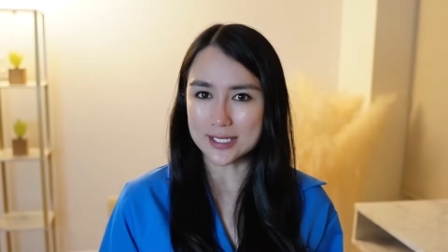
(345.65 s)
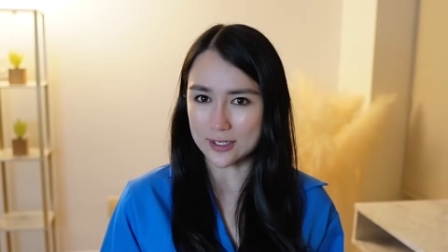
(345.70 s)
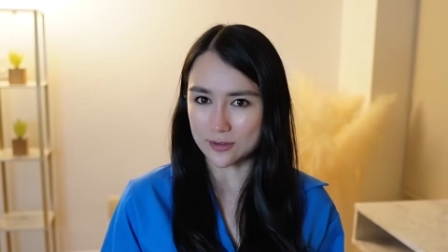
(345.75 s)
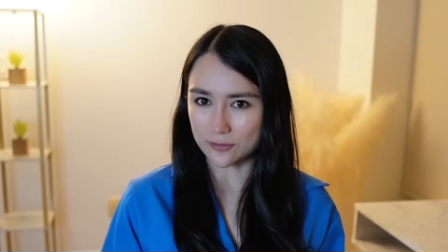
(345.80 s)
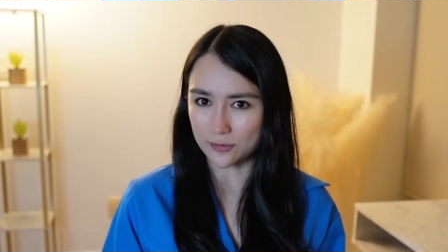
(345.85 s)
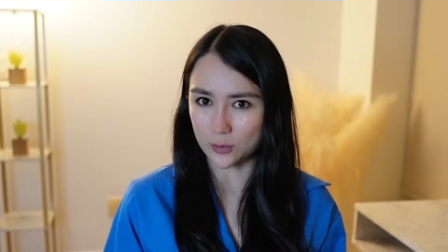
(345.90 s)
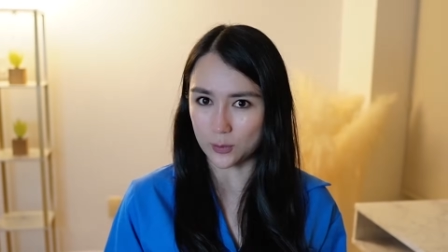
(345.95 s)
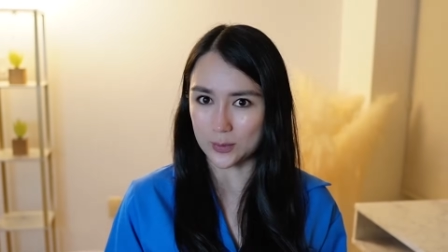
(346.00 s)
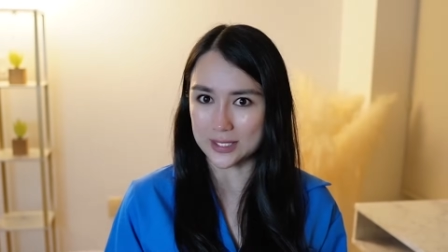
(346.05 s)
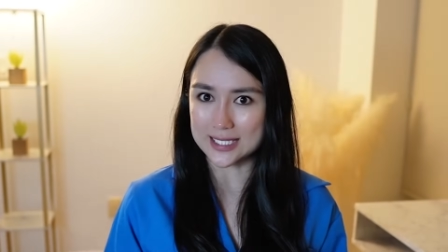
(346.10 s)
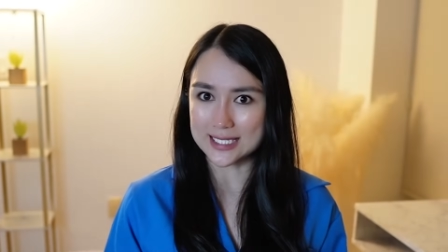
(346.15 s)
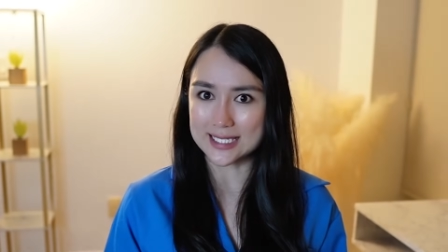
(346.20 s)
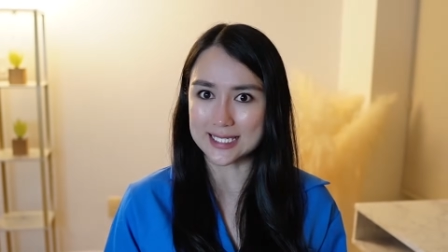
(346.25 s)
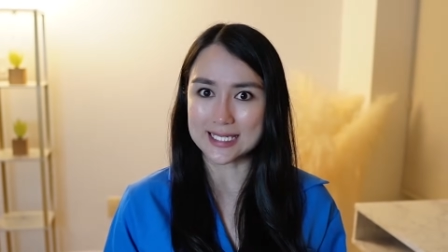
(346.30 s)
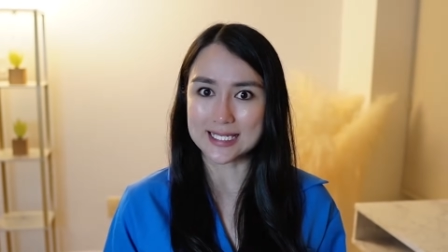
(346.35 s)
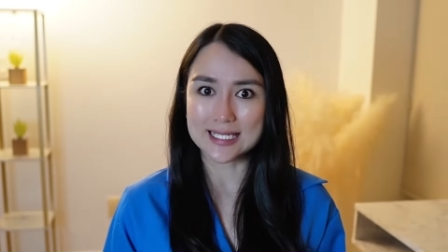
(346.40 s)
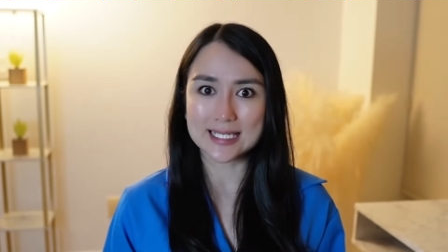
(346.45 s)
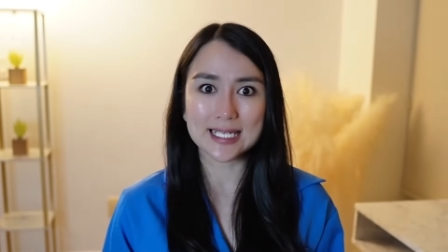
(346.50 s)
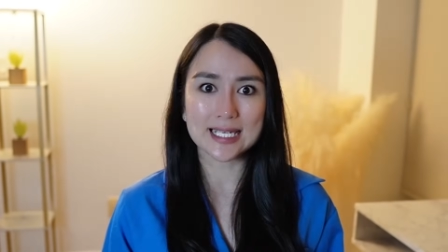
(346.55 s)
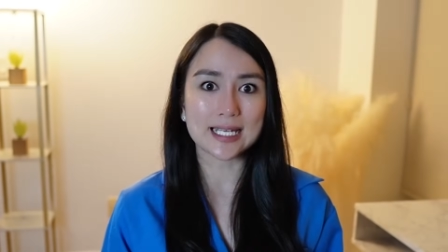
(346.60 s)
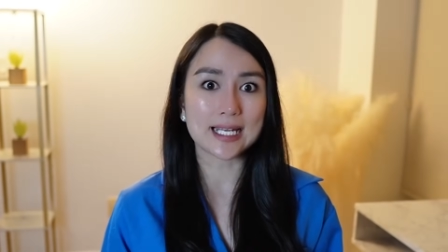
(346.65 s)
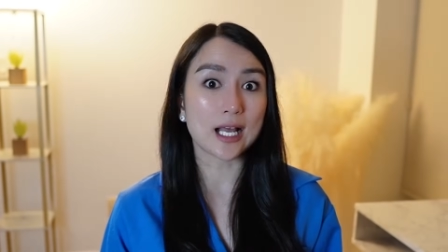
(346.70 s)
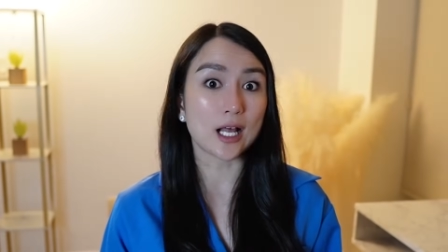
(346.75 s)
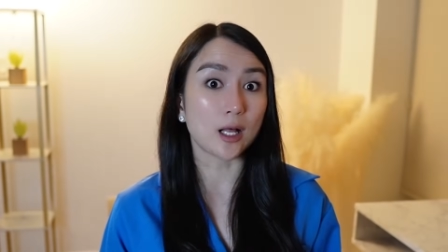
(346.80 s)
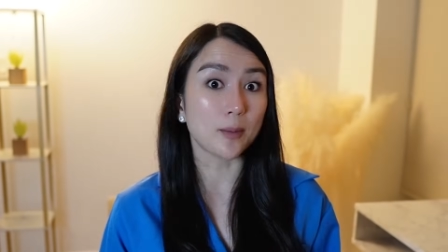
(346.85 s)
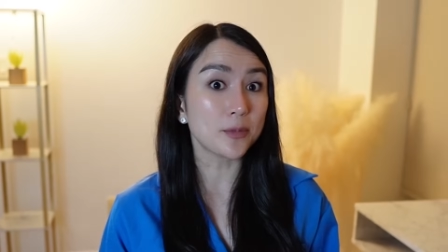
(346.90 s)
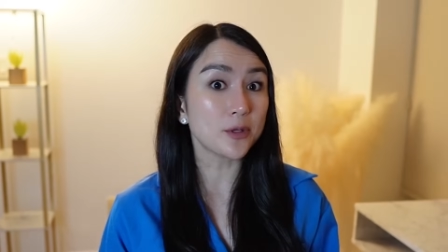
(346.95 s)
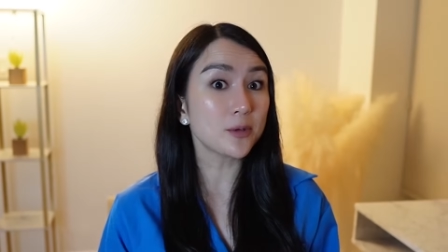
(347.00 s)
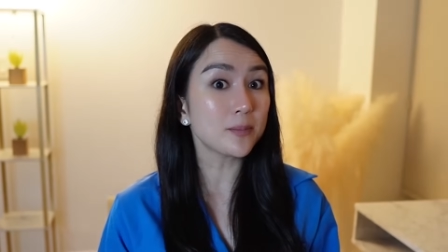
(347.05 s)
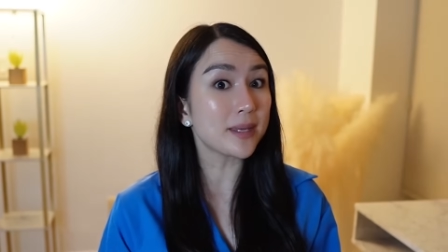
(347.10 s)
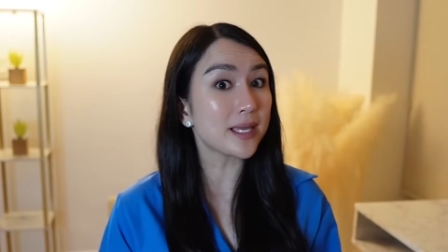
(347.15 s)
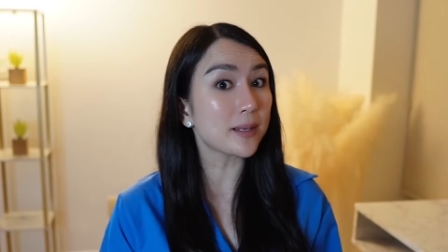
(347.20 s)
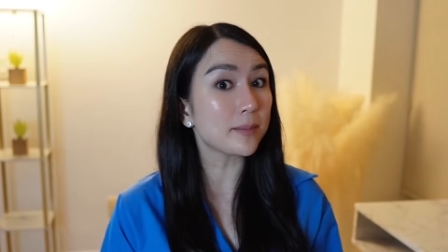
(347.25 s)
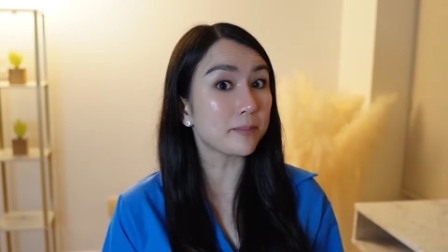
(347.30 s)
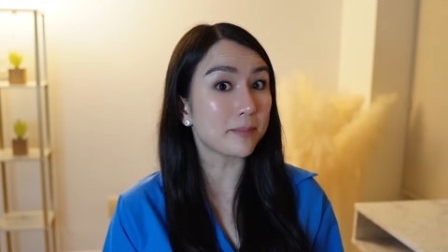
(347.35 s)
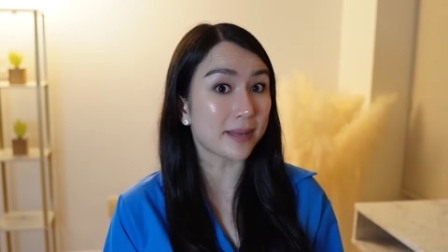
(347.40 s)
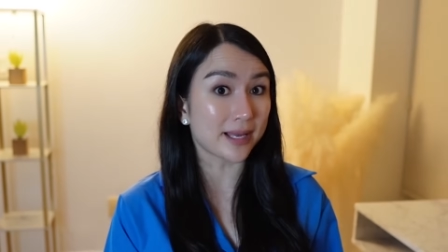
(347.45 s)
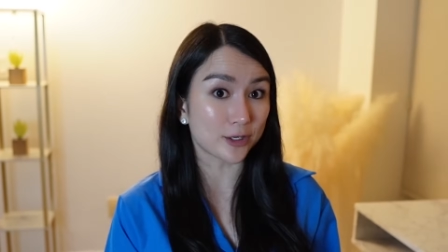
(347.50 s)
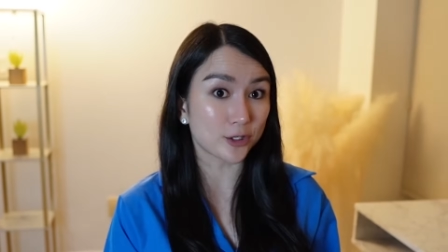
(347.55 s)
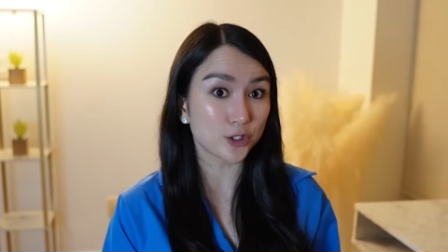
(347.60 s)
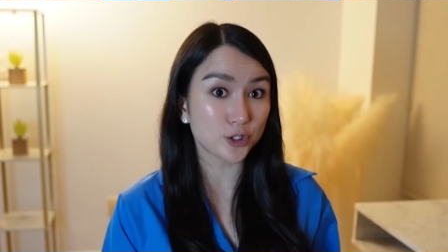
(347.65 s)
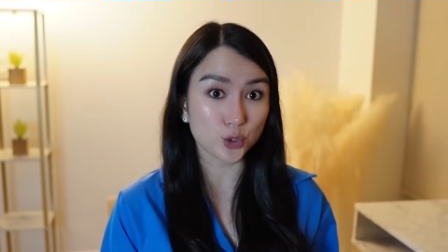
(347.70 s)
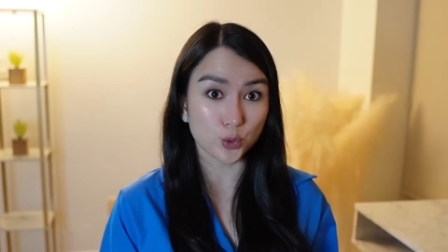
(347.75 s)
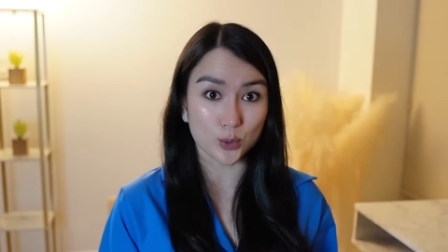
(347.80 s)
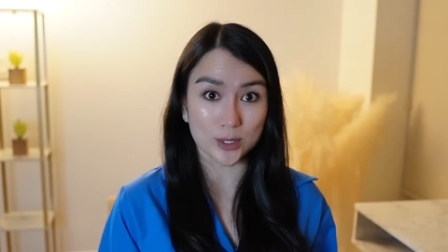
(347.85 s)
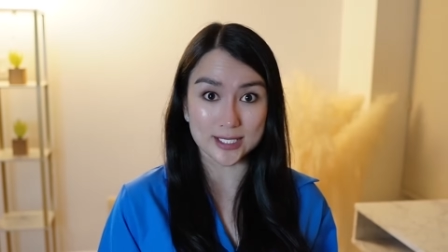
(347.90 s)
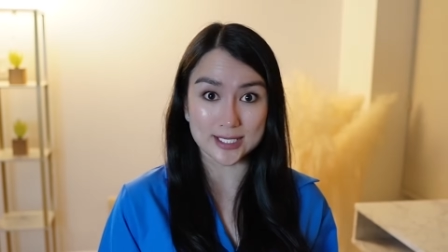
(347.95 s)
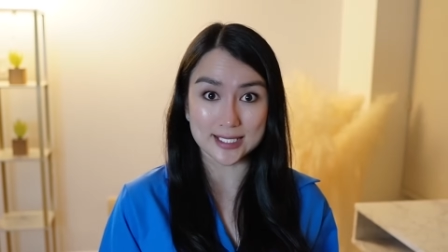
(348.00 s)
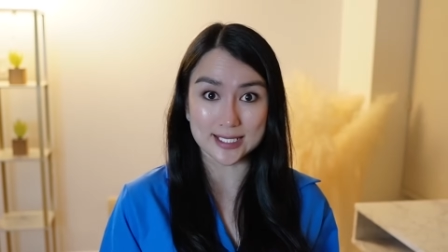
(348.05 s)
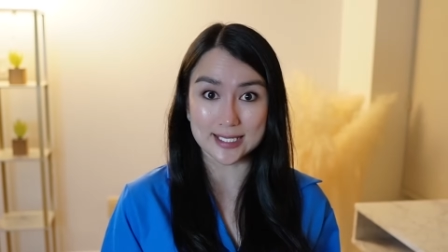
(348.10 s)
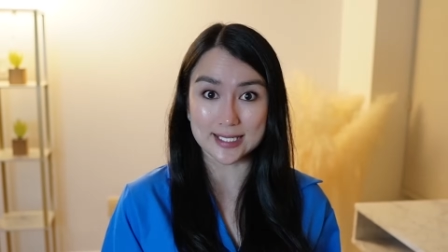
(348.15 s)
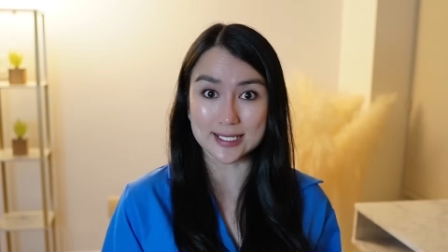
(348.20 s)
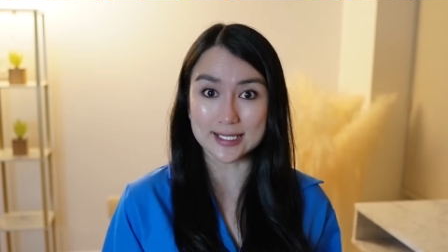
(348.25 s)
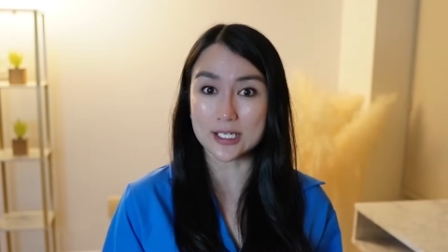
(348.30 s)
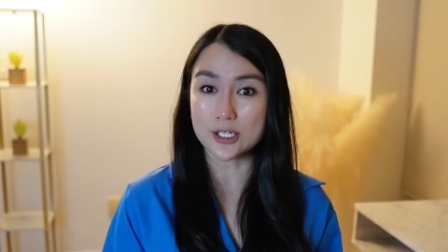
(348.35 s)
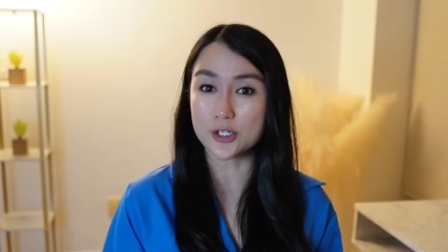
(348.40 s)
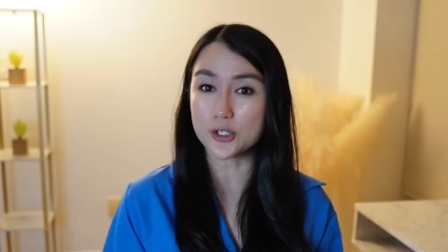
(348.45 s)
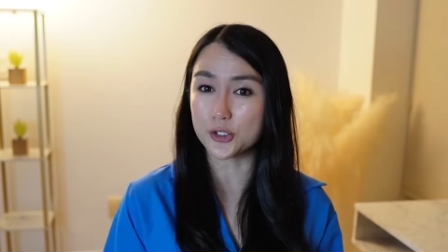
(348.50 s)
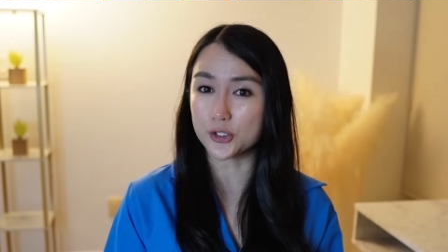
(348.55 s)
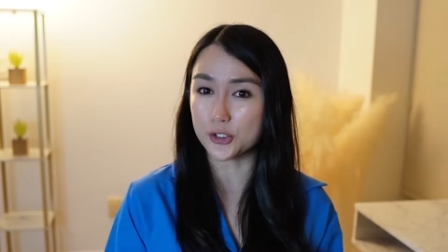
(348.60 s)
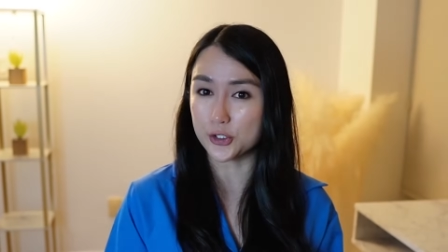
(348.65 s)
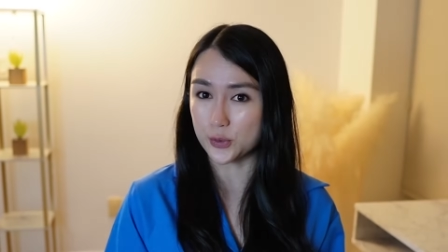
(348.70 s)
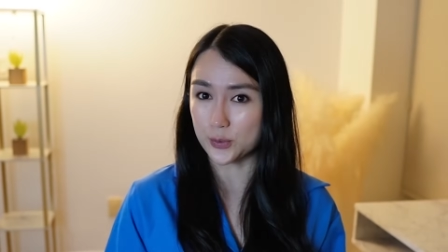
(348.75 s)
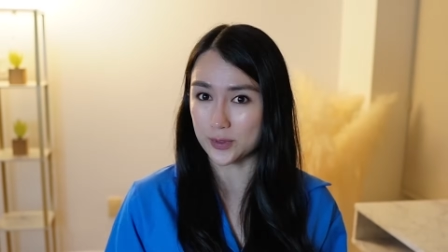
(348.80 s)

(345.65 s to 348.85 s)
influences can help you make better choices in your new